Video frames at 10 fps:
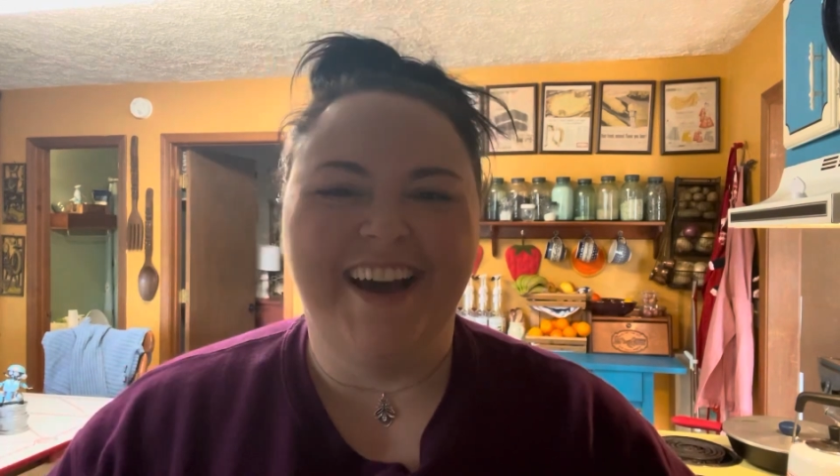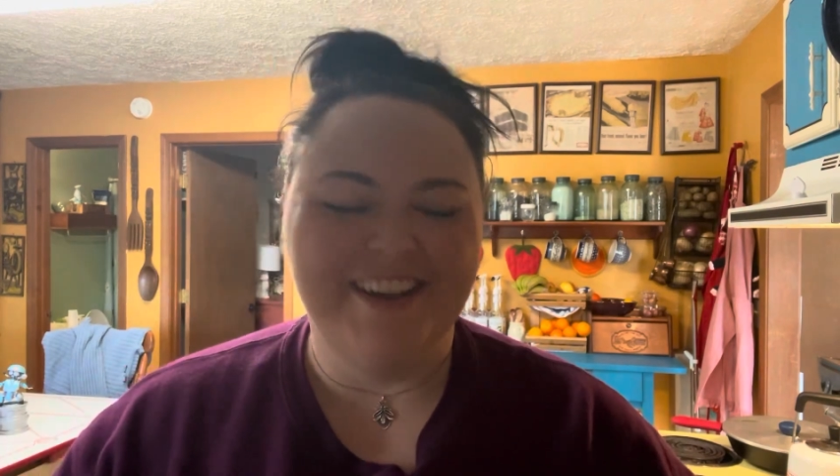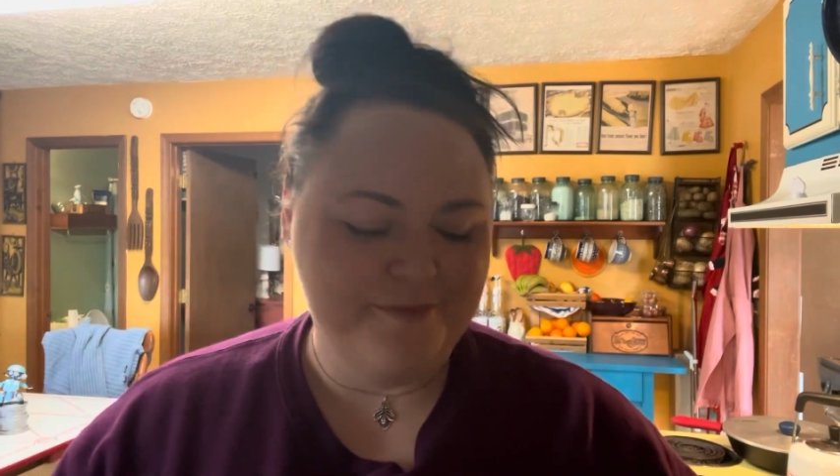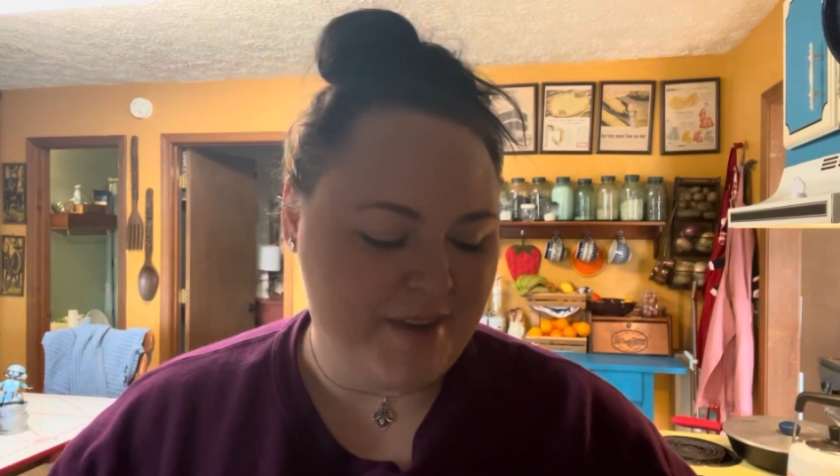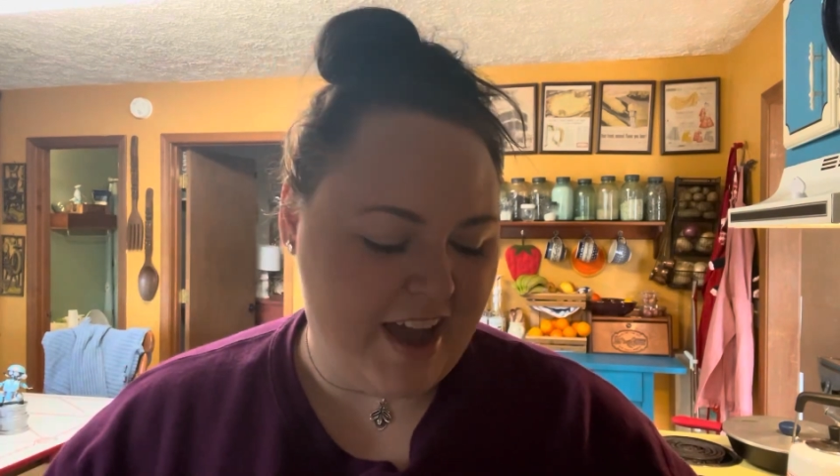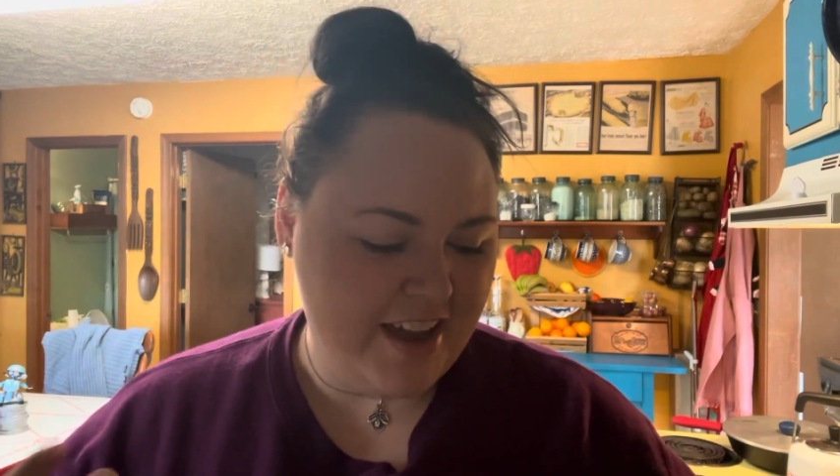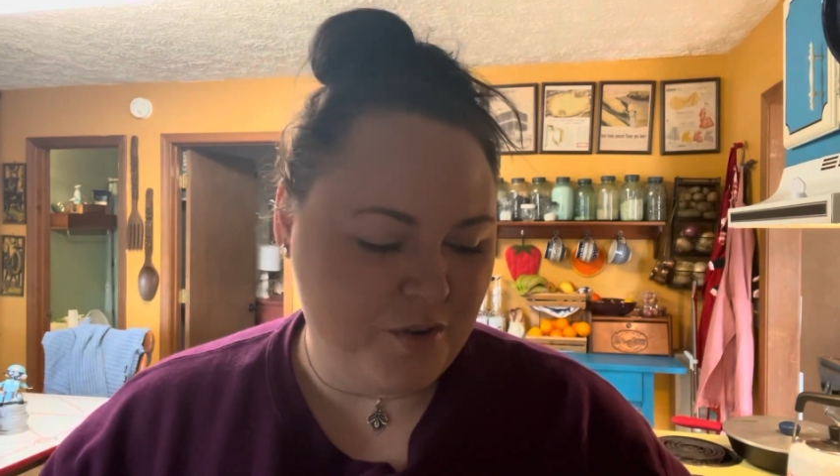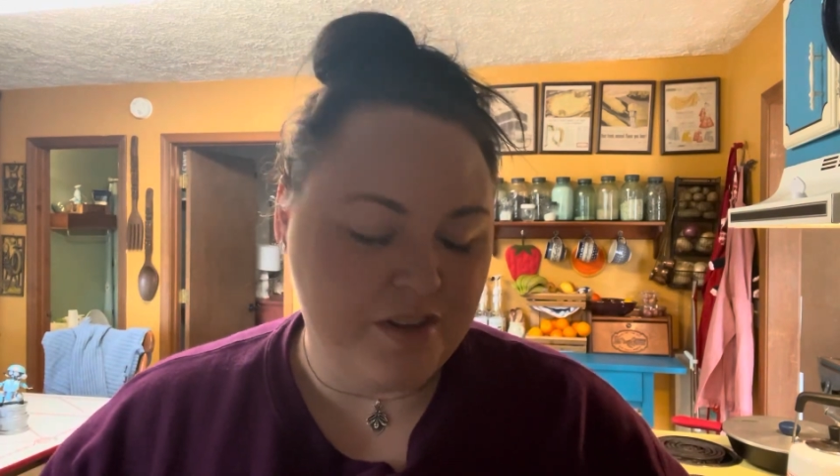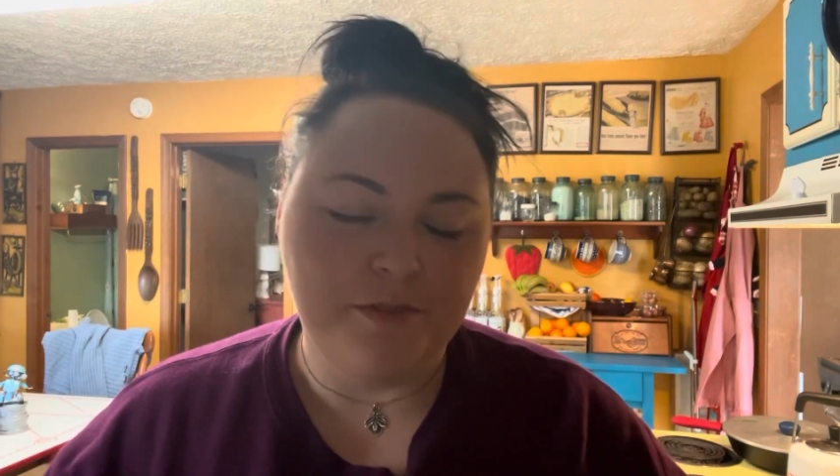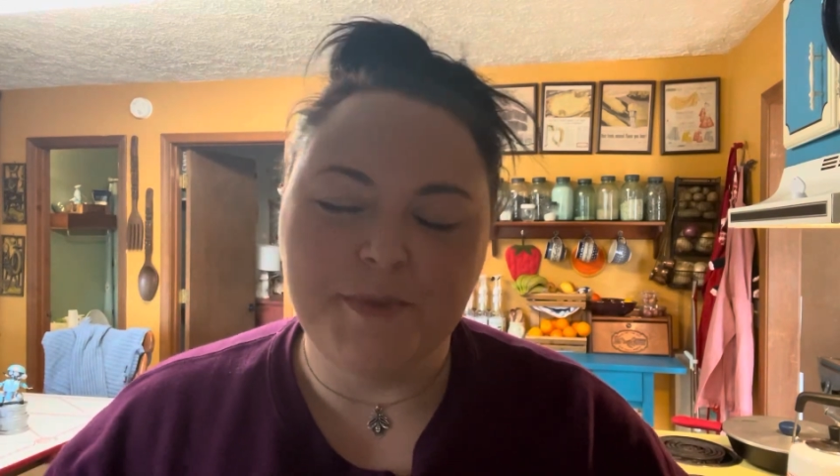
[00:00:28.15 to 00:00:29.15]
Um, I
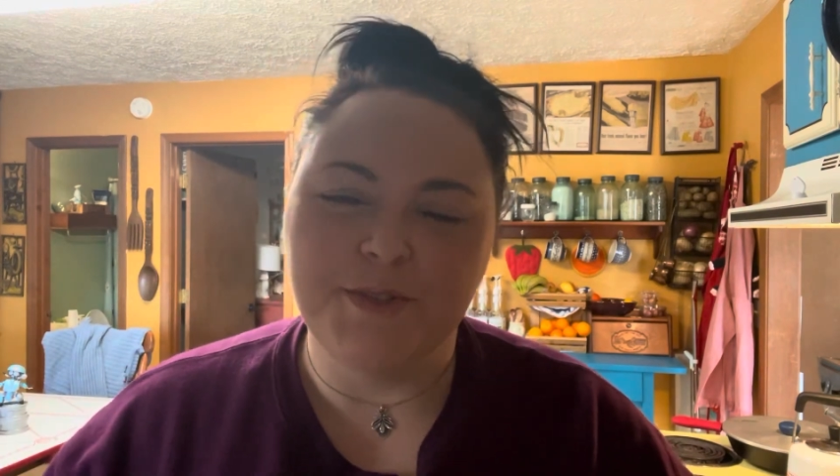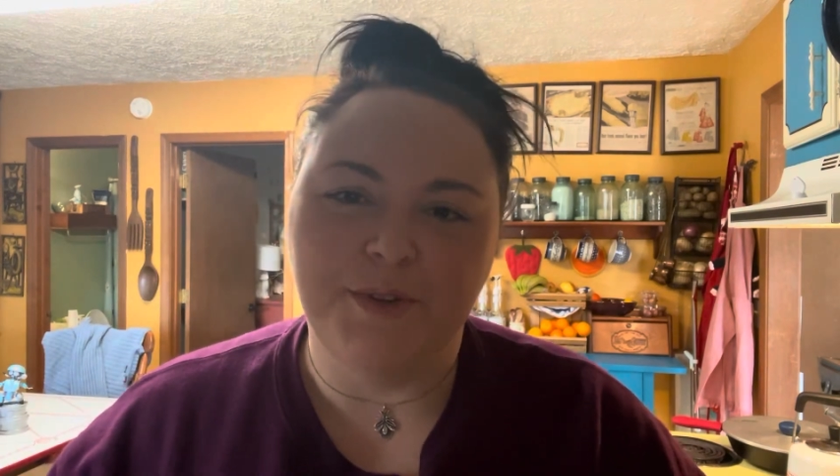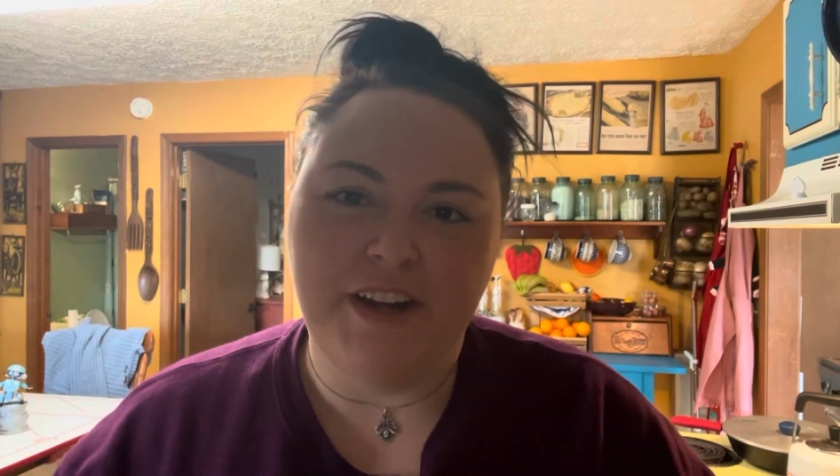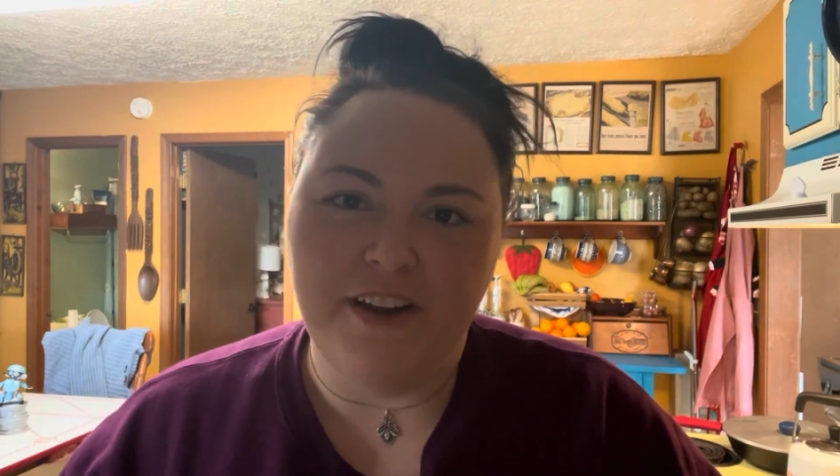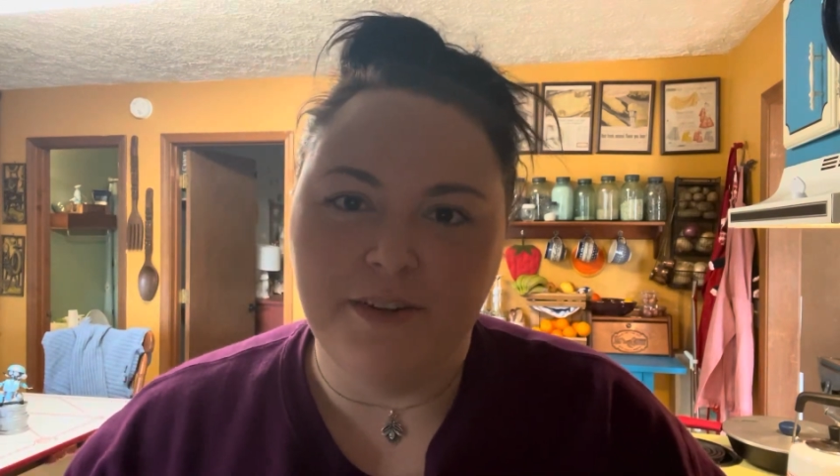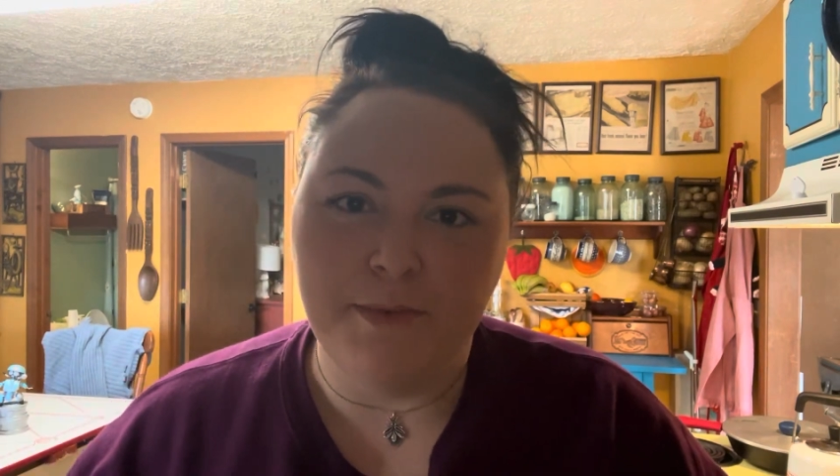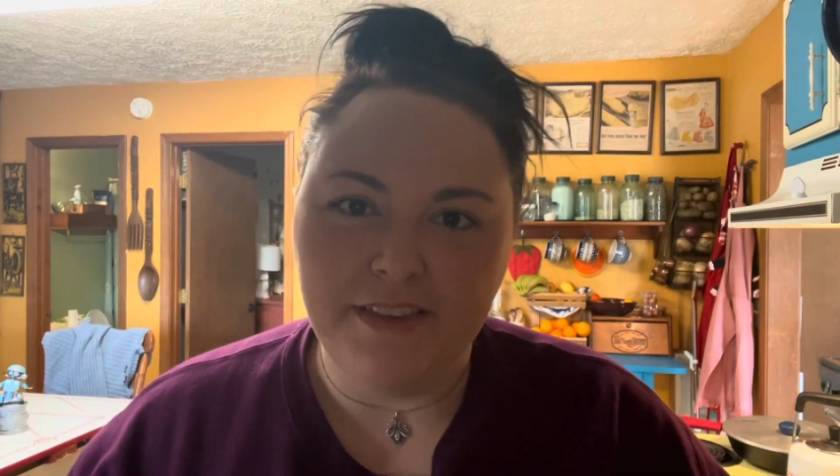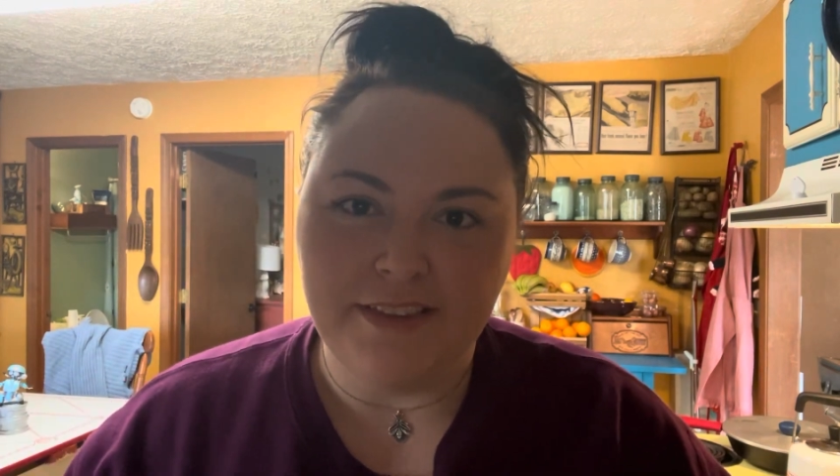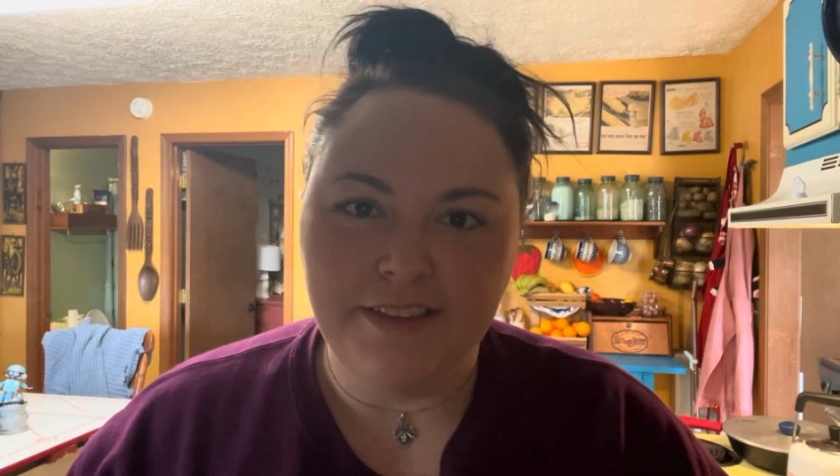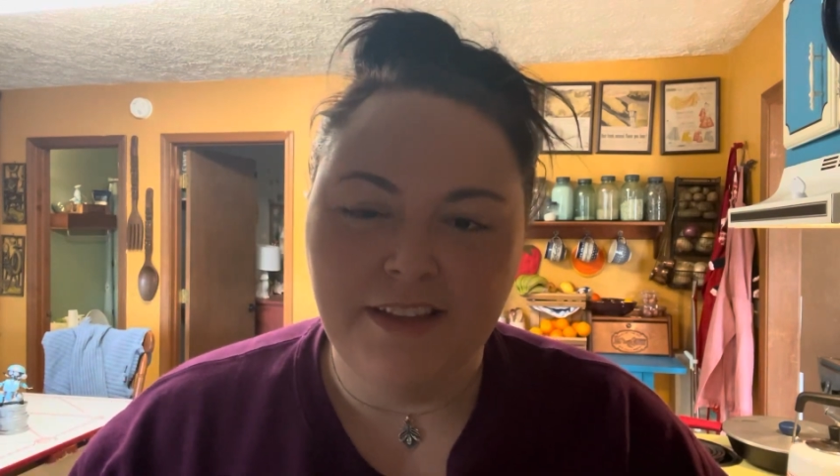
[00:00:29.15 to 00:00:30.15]
order from Azure every
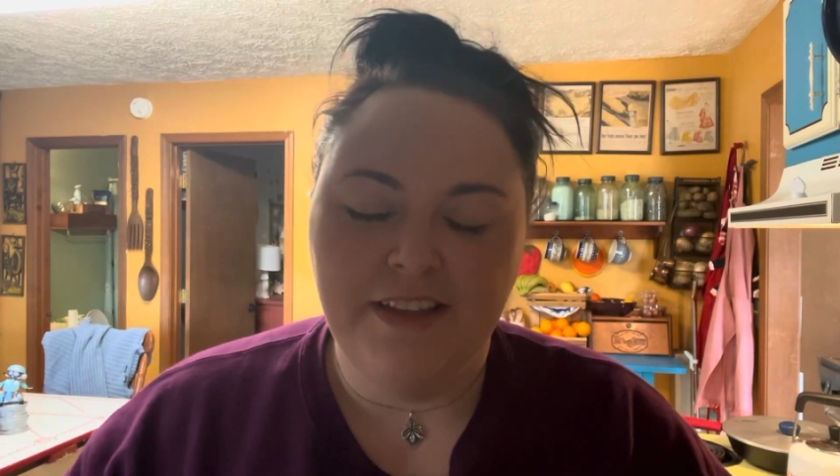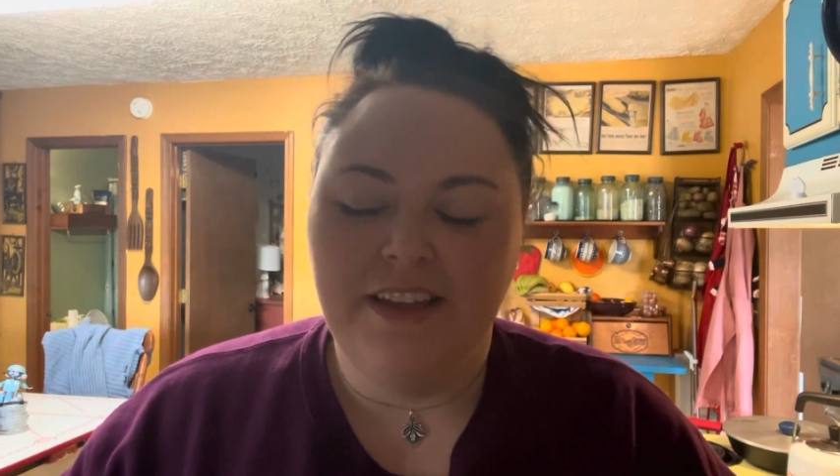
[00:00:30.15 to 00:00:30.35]
month